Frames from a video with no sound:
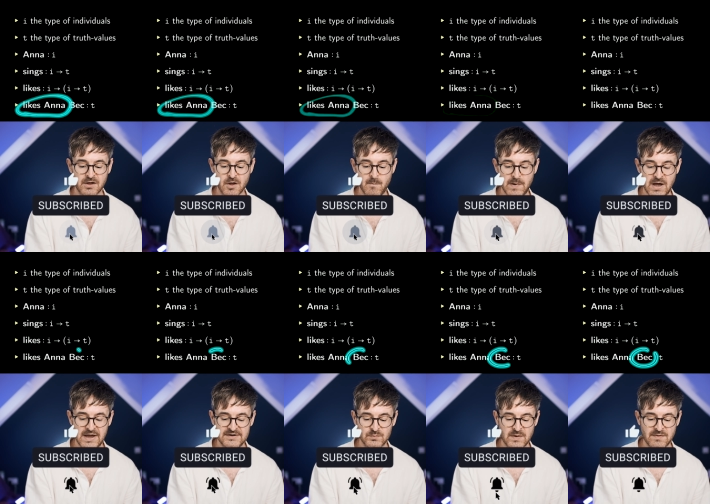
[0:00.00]

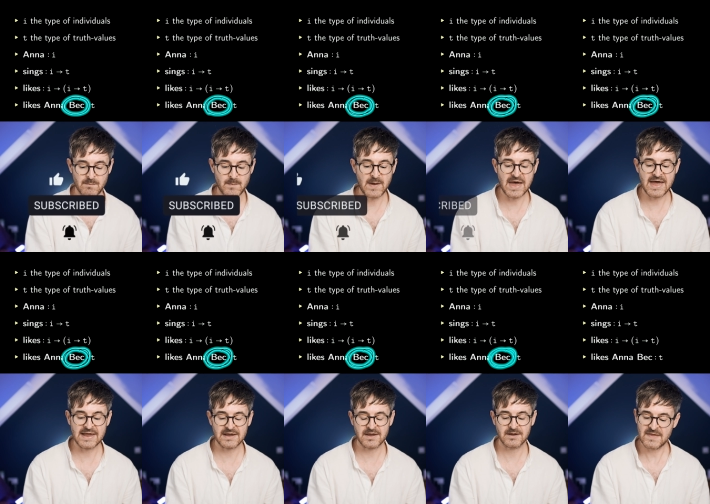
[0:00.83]
Combined with
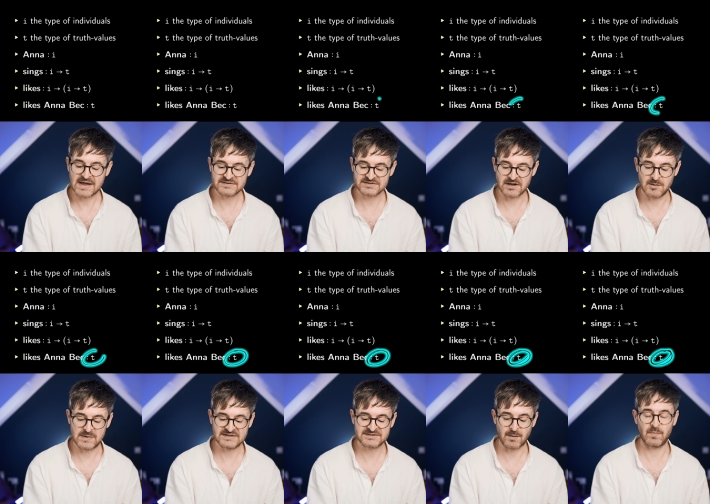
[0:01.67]
Beck, that's going to
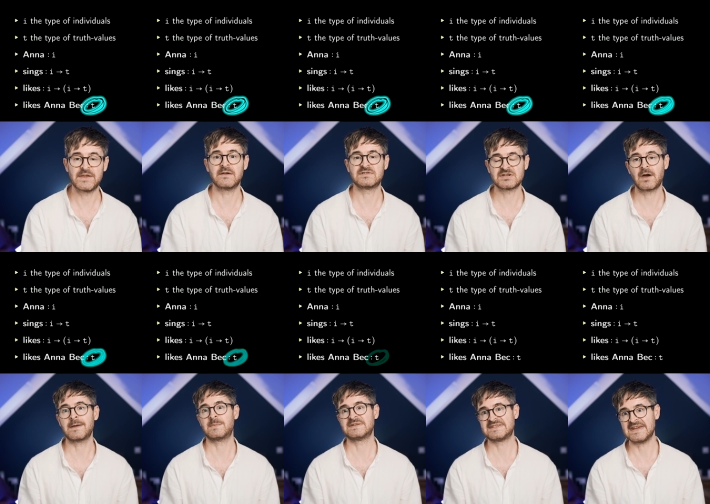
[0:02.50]
be something of
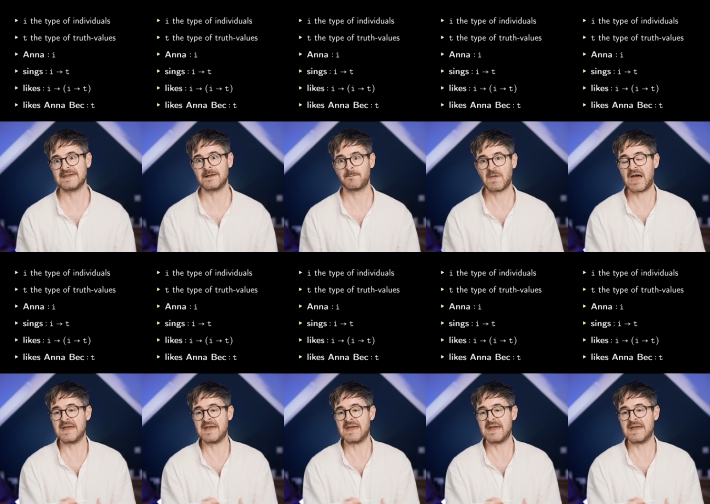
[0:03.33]
type T,